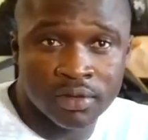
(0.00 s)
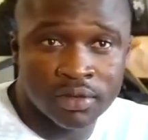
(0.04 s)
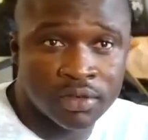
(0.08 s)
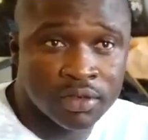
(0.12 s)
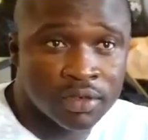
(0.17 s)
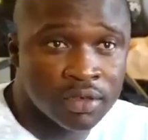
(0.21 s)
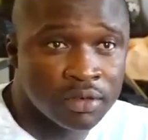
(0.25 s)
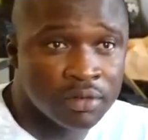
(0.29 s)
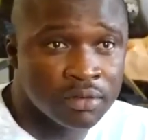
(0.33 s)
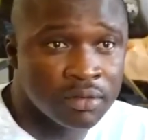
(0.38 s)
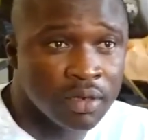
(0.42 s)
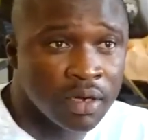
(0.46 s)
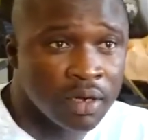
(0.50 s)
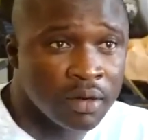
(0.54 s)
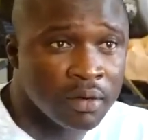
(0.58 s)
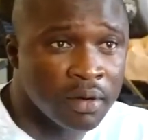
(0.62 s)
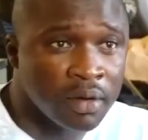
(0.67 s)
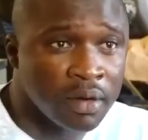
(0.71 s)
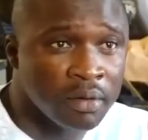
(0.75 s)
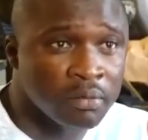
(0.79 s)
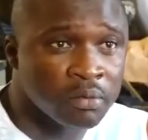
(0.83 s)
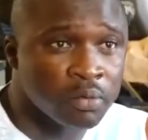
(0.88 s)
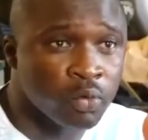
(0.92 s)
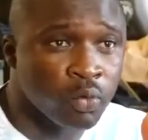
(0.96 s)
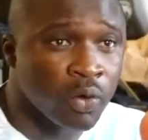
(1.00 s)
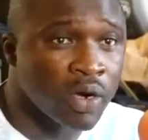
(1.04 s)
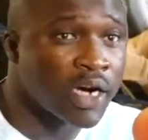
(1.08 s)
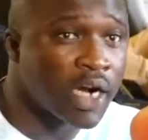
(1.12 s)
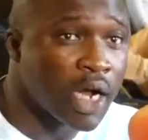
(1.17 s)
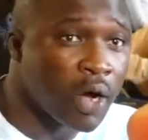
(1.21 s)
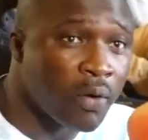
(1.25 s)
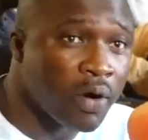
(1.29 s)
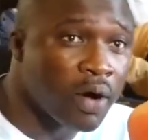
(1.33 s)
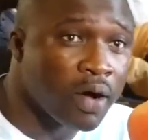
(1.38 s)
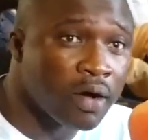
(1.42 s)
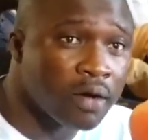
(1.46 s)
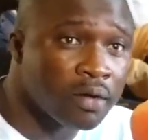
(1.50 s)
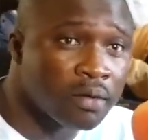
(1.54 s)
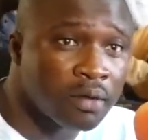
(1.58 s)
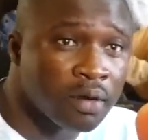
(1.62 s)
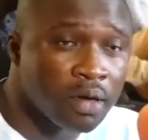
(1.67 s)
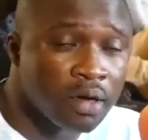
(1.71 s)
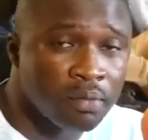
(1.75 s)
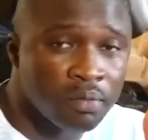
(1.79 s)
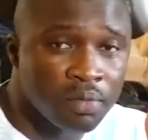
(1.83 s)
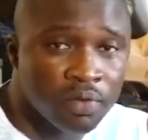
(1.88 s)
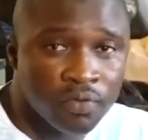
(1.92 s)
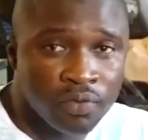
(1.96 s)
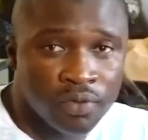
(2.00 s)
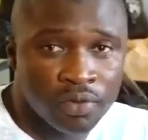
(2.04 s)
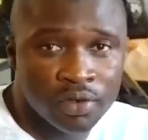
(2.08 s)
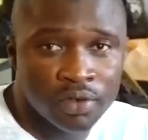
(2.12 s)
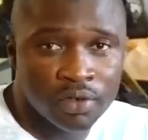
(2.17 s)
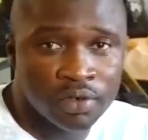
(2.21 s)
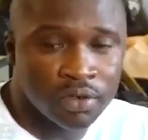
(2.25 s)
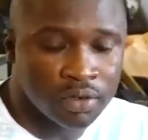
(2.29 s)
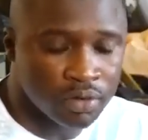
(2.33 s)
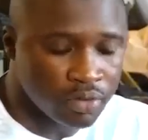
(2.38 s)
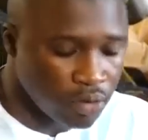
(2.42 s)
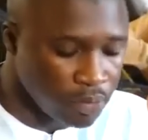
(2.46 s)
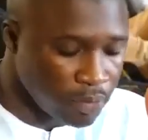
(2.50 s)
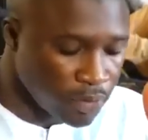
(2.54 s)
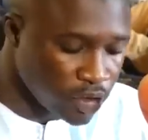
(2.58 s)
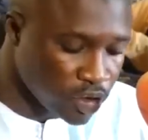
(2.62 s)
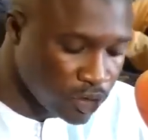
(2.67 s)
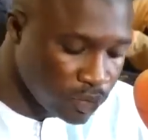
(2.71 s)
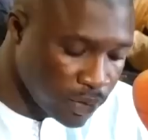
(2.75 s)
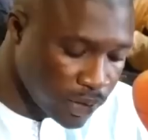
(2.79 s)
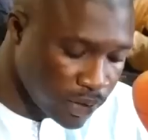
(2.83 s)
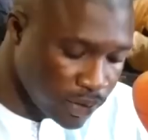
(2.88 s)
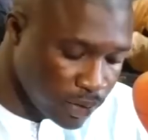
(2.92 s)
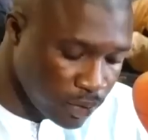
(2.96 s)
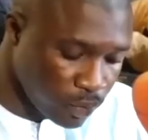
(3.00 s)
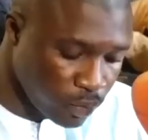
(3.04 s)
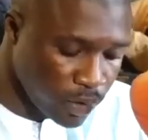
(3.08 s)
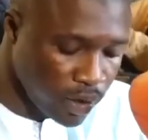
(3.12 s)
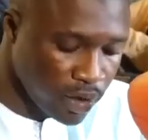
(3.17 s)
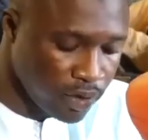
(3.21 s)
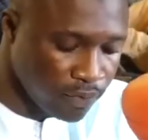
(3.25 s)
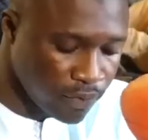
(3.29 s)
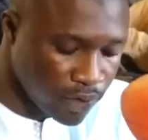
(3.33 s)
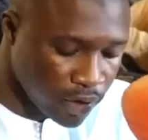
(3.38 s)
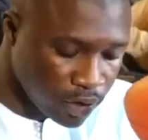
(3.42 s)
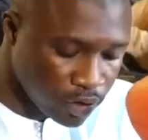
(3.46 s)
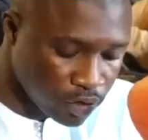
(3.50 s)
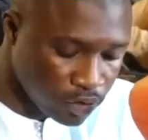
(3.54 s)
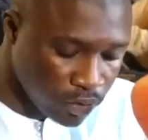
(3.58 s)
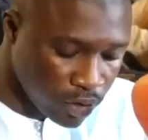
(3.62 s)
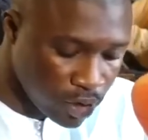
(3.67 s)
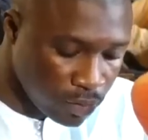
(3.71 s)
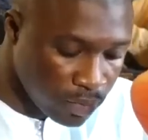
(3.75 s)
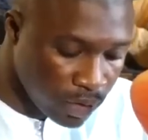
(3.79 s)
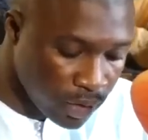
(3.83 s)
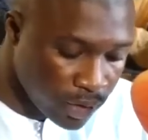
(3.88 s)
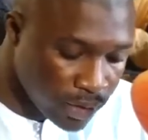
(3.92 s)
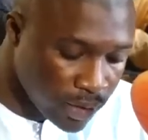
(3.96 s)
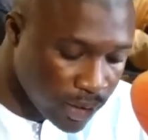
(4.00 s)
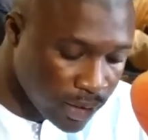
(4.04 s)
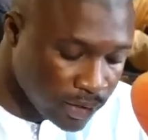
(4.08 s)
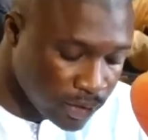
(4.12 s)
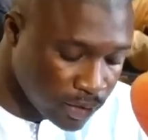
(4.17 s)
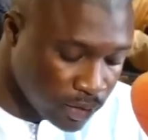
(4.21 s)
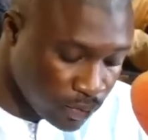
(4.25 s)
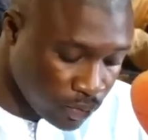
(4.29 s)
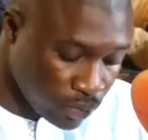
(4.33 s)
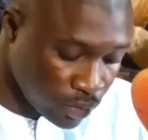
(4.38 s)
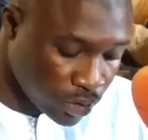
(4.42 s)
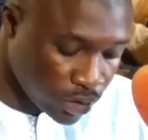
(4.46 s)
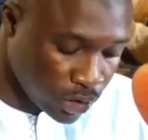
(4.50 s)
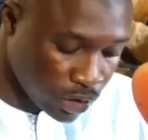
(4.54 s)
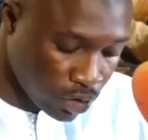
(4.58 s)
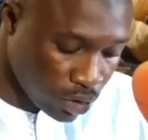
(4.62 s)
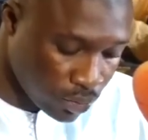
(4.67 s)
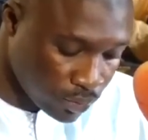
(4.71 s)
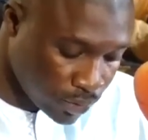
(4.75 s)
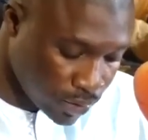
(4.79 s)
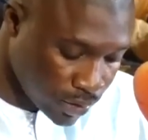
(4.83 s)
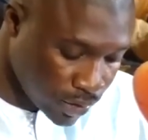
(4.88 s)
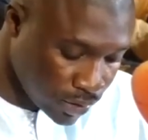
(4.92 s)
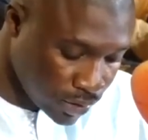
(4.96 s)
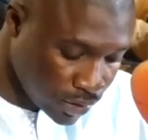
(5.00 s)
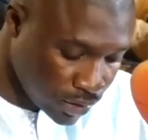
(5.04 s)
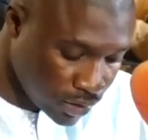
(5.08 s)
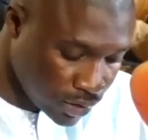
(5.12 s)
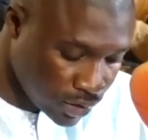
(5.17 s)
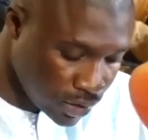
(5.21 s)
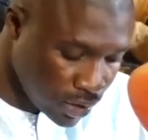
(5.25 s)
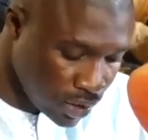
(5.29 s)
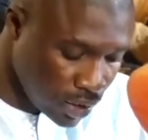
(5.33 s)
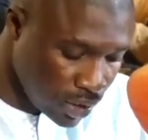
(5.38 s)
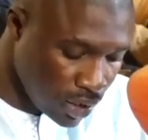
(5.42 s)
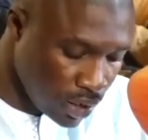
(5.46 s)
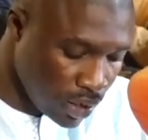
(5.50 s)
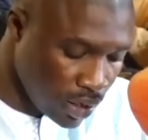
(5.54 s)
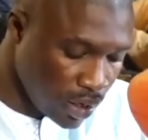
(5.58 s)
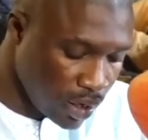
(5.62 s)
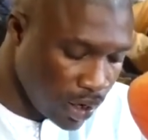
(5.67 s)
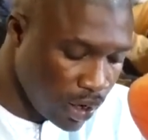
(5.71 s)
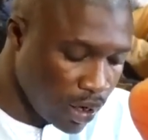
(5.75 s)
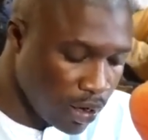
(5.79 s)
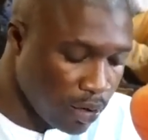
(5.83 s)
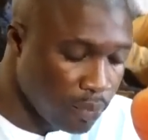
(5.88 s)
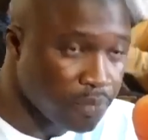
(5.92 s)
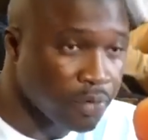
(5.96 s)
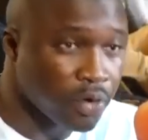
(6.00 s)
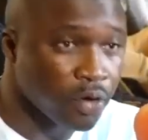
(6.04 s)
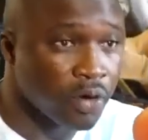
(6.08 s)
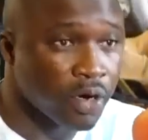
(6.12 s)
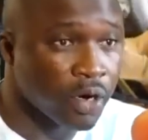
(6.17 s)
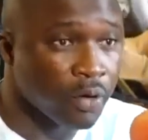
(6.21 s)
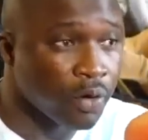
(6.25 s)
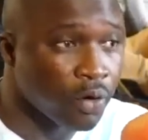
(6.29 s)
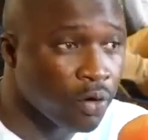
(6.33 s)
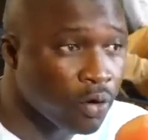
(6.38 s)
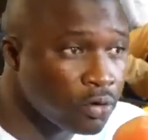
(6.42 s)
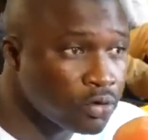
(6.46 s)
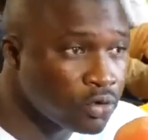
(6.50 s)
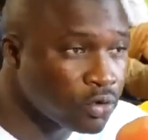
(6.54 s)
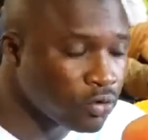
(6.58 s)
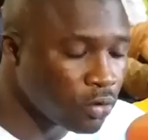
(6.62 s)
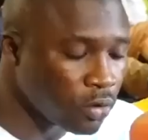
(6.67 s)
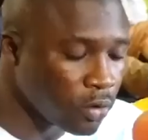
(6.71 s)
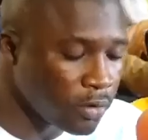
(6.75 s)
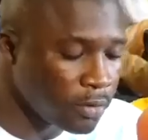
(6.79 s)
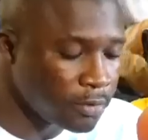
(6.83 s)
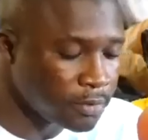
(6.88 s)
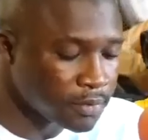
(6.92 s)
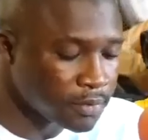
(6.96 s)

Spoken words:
till 1 hour before the commencement. We are very sorry about that. It was circumstances beyond our control.